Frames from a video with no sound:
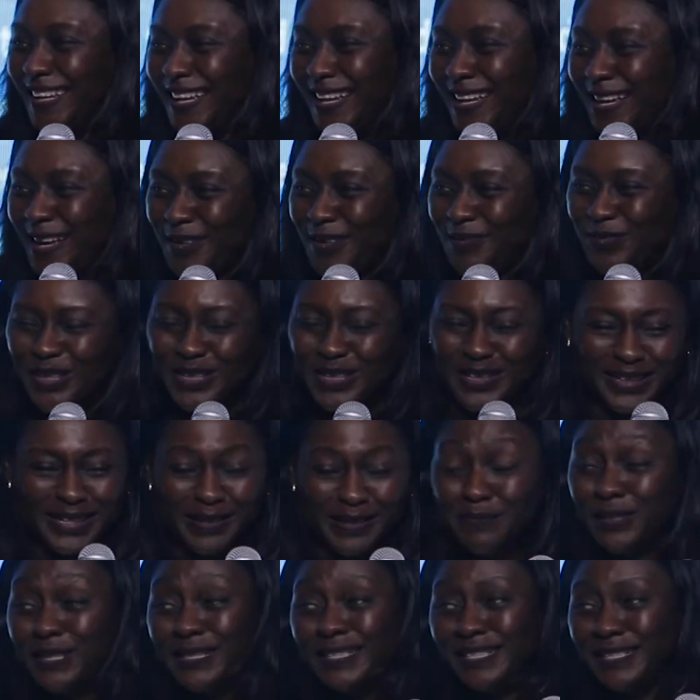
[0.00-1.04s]
I have the
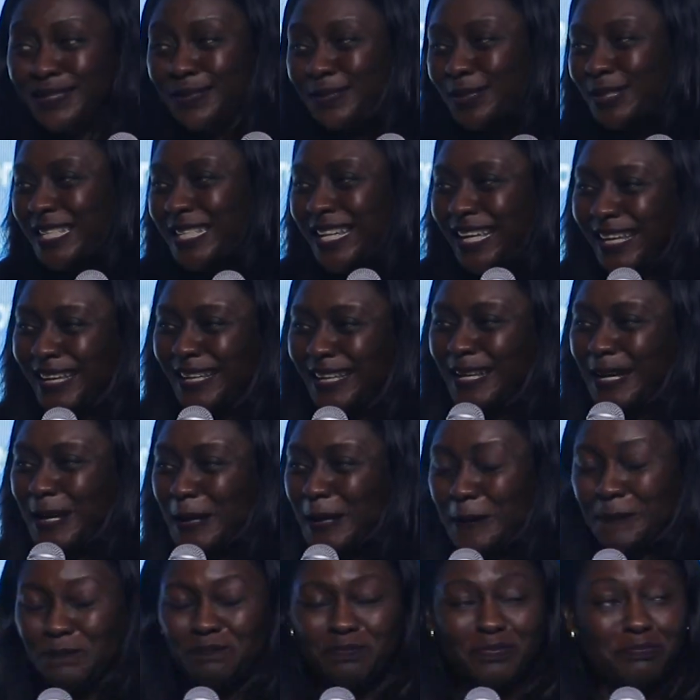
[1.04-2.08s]
liberty to take
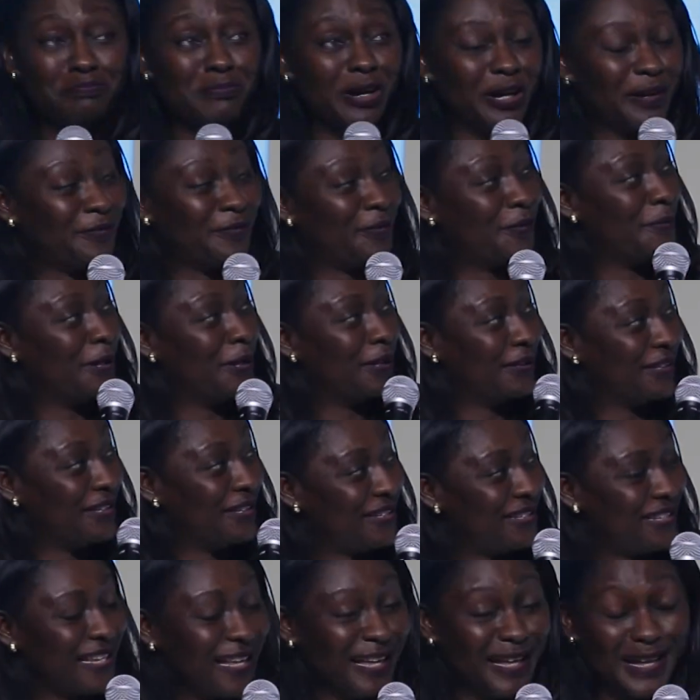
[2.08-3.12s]
Merck from
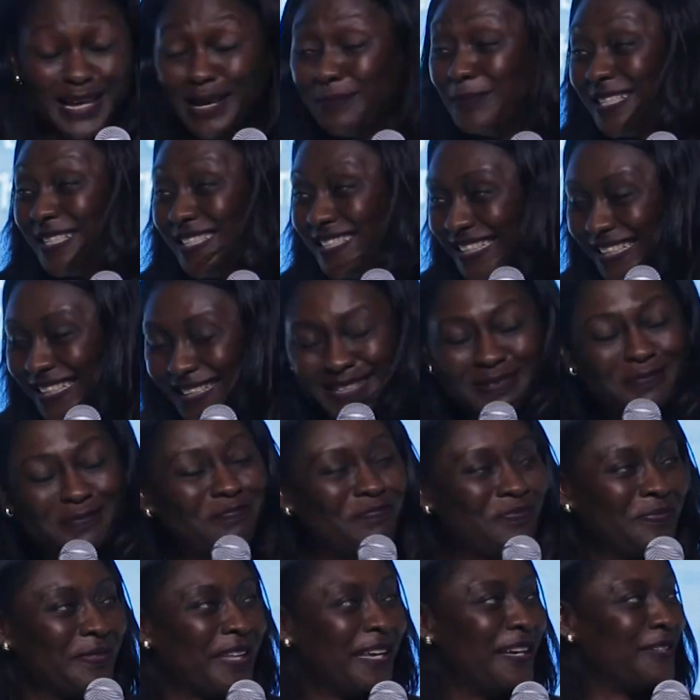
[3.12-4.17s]
others, MSD,
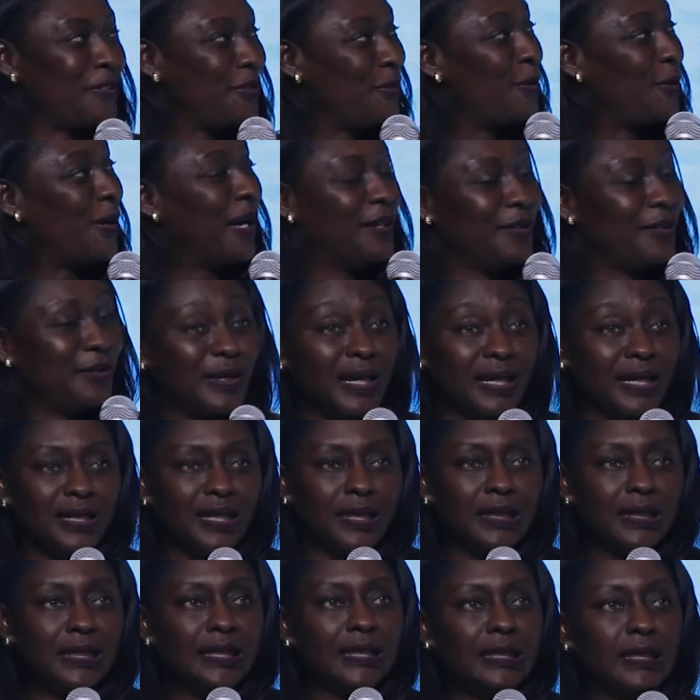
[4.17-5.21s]
to go and look at
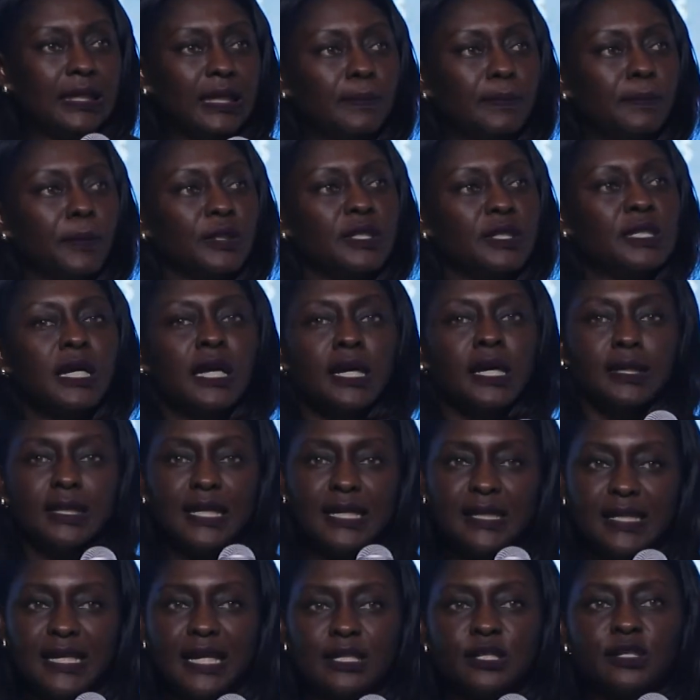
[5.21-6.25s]
the clinic. But
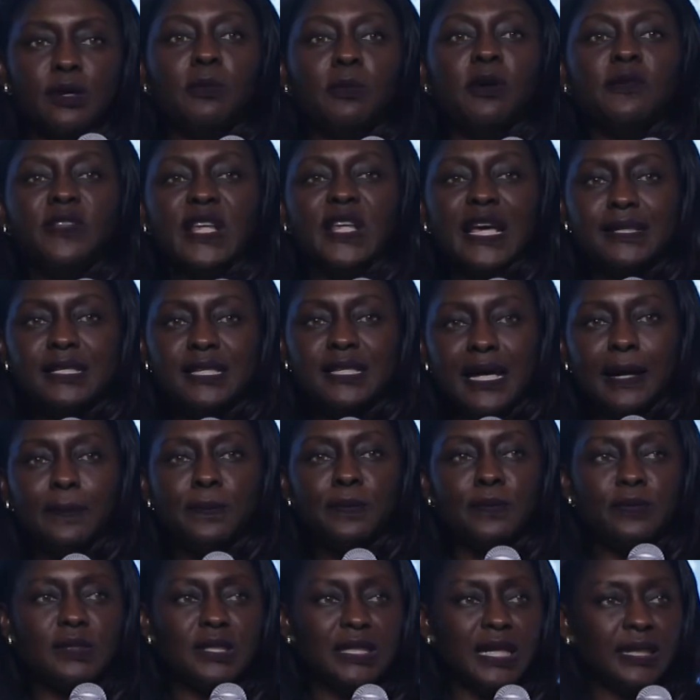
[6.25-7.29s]
these are some of the
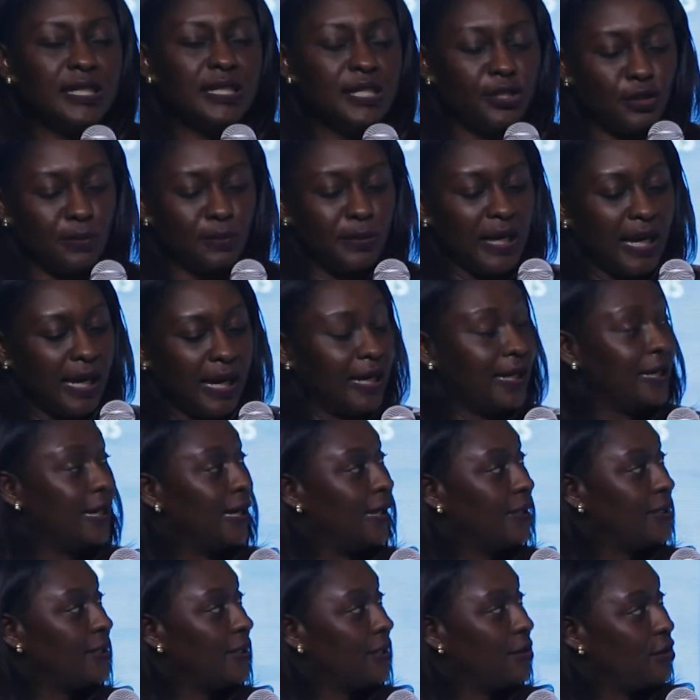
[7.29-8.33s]
examples that need to be
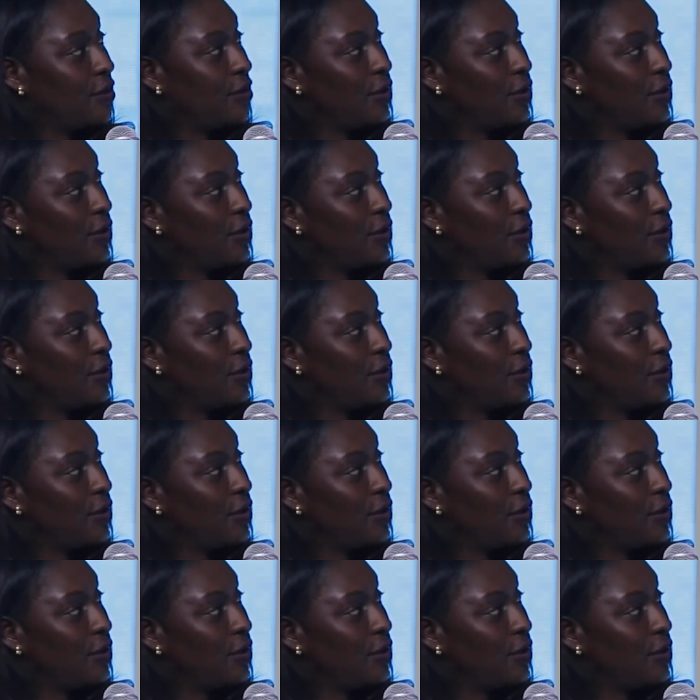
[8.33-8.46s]
highlighted.